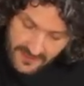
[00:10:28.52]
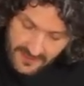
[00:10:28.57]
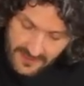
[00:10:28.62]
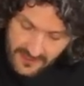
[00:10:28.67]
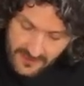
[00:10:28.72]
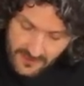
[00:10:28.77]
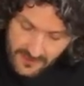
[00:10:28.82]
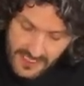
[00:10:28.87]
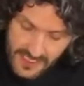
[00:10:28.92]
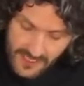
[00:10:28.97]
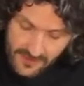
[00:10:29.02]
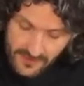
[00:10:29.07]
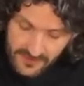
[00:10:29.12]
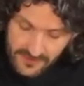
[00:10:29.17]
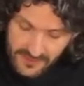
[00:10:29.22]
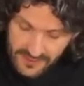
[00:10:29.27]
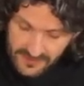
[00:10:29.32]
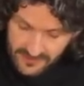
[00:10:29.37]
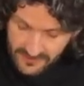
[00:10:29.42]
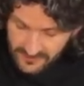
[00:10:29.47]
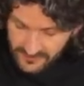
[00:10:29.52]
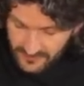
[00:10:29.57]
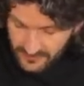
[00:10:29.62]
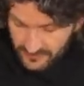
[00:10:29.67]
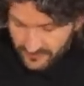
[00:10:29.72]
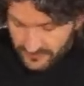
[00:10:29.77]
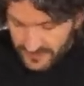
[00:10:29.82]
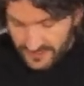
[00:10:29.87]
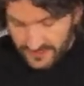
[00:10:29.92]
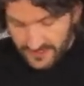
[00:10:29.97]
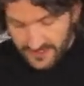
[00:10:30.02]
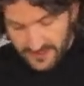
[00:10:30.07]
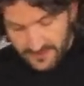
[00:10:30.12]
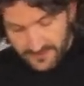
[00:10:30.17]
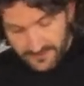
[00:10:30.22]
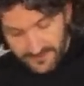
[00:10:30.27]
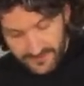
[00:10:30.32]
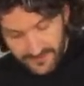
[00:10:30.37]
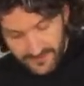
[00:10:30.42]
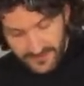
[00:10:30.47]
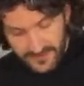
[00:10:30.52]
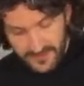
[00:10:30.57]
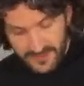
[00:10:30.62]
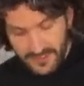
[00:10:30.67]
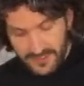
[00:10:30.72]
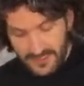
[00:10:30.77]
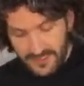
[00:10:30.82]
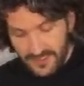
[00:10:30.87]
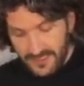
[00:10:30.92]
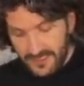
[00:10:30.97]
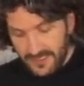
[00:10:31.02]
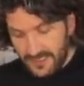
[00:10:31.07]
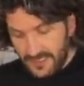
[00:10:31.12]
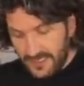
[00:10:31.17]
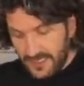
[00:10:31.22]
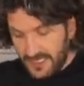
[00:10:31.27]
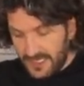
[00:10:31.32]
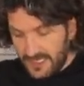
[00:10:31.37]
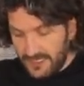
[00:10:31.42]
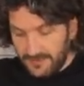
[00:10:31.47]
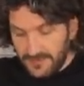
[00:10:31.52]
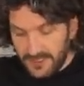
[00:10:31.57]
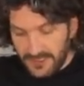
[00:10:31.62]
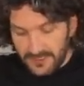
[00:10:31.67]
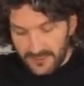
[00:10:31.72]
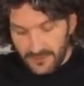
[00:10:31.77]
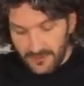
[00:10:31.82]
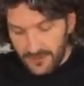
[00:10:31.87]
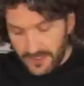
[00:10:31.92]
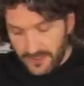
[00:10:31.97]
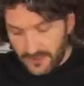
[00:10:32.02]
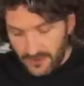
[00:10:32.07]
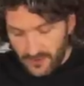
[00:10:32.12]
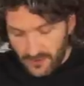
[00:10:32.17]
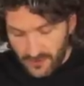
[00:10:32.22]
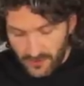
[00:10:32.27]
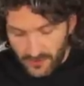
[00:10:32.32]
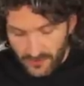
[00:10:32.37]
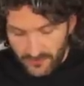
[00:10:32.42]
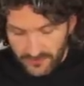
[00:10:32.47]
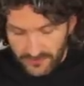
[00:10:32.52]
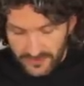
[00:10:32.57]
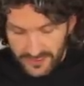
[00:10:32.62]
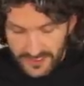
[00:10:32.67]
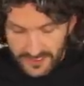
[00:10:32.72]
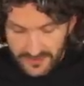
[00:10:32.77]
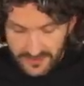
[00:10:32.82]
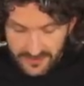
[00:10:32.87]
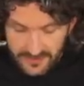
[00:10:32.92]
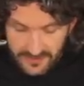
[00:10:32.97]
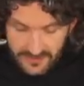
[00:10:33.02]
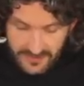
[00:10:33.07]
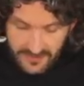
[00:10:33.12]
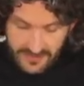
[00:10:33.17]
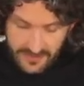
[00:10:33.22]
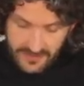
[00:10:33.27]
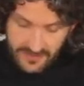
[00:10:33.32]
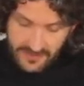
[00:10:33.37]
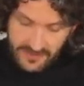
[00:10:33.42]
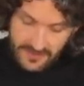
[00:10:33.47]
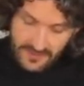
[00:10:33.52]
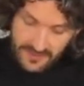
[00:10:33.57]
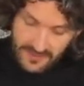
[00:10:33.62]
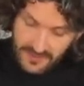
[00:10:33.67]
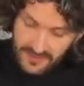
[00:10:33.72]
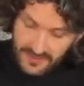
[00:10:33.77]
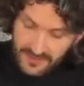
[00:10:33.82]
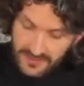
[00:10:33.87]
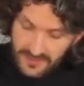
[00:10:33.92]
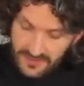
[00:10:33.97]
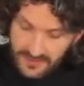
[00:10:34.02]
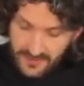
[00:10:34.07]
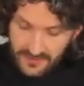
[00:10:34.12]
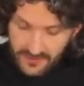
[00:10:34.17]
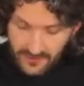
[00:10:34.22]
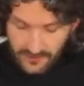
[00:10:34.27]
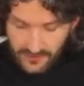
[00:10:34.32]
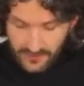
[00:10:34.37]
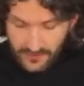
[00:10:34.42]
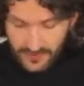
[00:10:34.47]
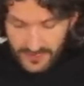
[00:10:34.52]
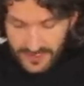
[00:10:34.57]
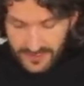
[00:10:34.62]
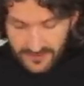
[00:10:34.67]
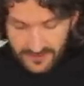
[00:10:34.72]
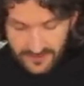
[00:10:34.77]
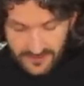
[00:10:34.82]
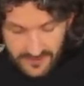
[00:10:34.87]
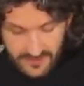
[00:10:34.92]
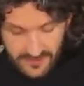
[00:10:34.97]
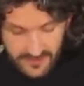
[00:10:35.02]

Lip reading: So now I just thread them, and I'm just going over it, through it,